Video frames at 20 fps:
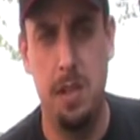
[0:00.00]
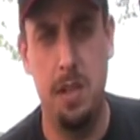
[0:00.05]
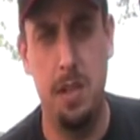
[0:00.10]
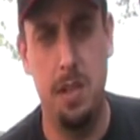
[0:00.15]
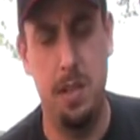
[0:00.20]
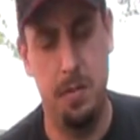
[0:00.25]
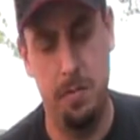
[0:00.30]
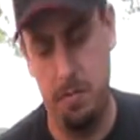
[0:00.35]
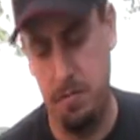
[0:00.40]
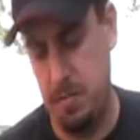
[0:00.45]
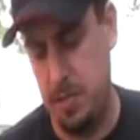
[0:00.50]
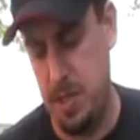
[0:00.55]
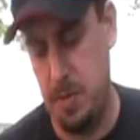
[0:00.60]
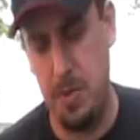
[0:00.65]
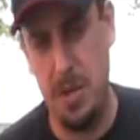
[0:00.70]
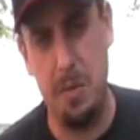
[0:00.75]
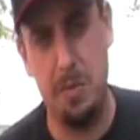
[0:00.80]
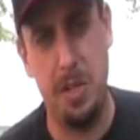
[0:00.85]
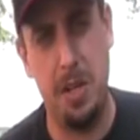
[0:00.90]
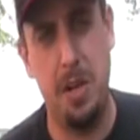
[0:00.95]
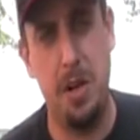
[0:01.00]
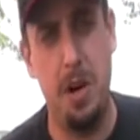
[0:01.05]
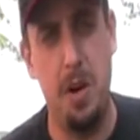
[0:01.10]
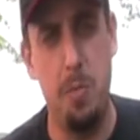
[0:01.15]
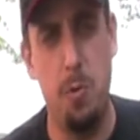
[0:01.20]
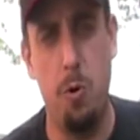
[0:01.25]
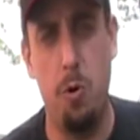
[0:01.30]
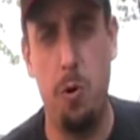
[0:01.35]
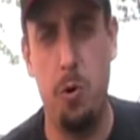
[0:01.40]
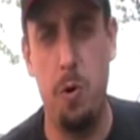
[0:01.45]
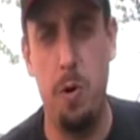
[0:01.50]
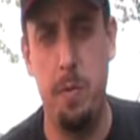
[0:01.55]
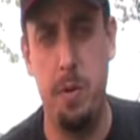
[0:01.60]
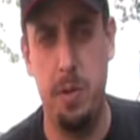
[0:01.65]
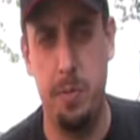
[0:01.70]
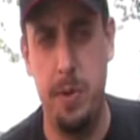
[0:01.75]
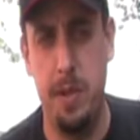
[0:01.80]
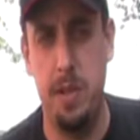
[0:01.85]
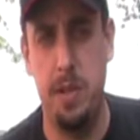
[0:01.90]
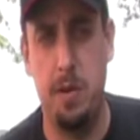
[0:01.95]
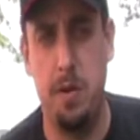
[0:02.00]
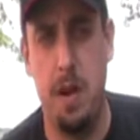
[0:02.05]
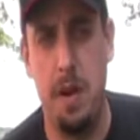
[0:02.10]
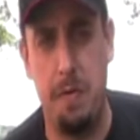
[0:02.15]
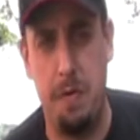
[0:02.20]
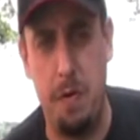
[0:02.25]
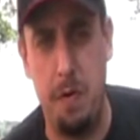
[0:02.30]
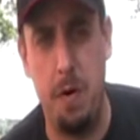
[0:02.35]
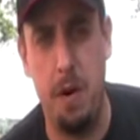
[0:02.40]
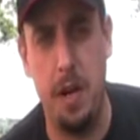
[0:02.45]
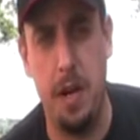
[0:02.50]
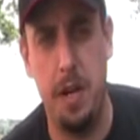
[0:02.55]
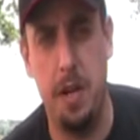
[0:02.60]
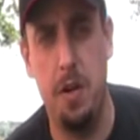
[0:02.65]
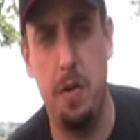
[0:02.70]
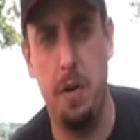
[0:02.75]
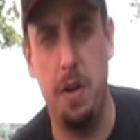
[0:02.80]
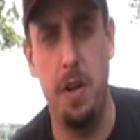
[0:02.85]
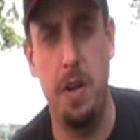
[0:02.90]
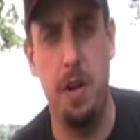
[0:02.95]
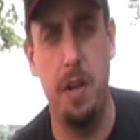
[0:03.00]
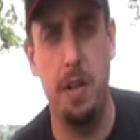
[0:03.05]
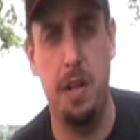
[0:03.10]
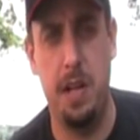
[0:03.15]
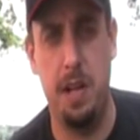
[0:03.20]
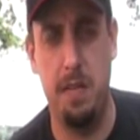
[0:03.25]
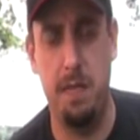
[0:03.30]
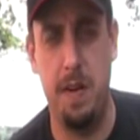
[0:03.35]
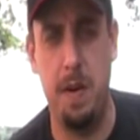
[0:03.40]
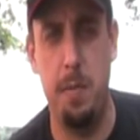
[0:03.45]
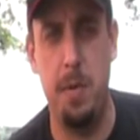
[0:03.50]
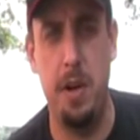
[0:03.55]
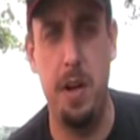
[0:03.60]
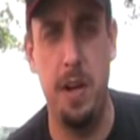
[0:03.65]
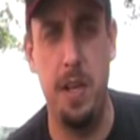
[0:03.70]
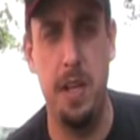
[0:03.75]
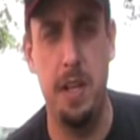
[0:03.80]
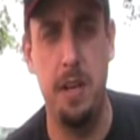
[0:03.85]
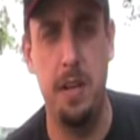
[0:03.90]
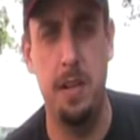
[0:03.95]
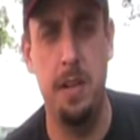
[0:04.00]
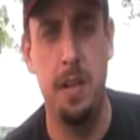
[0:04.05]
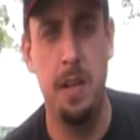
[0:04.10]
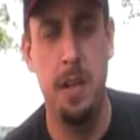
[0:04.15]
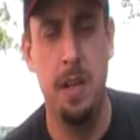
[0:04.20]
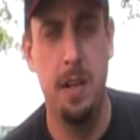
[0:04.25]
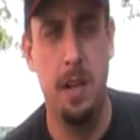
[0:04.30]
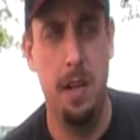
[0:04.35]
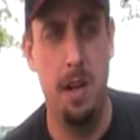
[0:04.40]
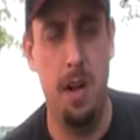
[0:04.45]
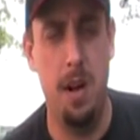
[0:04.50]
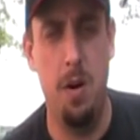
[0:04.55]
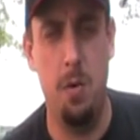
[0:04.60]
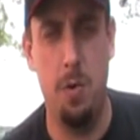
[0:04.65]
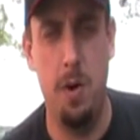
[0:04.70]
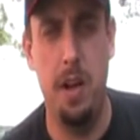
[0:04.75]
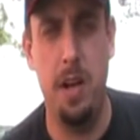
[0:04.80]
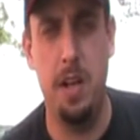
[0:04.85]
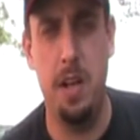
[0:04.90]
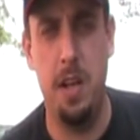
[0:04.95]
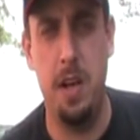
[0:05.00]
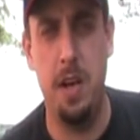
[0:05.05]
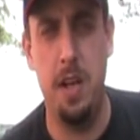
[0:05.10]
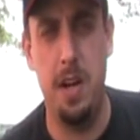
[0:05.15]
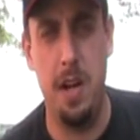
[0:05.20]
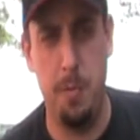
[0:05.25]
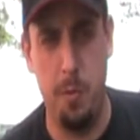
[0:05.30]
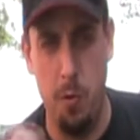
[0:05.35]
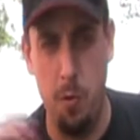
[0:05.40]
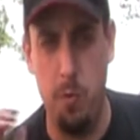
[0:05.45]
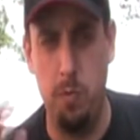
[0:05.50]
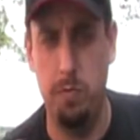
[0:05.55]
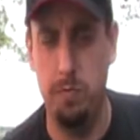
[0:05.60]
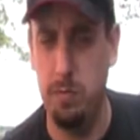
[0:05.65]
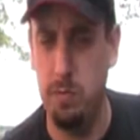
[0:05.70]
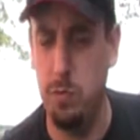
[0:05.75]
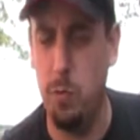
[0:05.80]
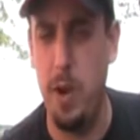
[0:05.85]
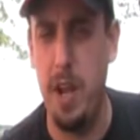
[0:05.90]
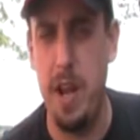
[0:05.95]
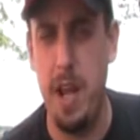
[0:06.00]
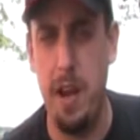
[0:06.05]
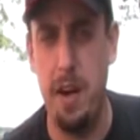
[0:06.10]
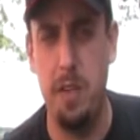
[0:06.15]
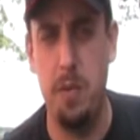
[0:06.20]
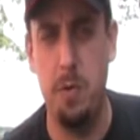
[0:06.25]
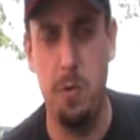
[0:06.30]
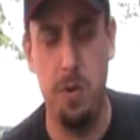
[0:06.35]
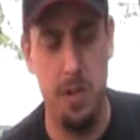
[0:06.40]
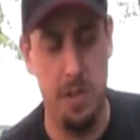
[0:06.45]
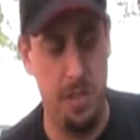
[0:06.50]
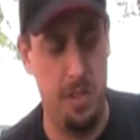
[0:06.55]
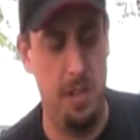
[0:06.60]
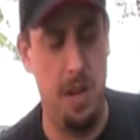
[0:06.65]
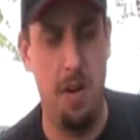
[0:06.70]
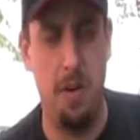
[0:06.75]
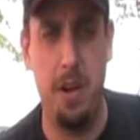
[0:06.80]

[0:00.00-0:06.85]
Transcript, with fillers: Um, sometimes I carry more equipment depending on how far I got to go to hunt. Like if I'm hunting in a, a relic hunt, I'm way down in the woods, I'll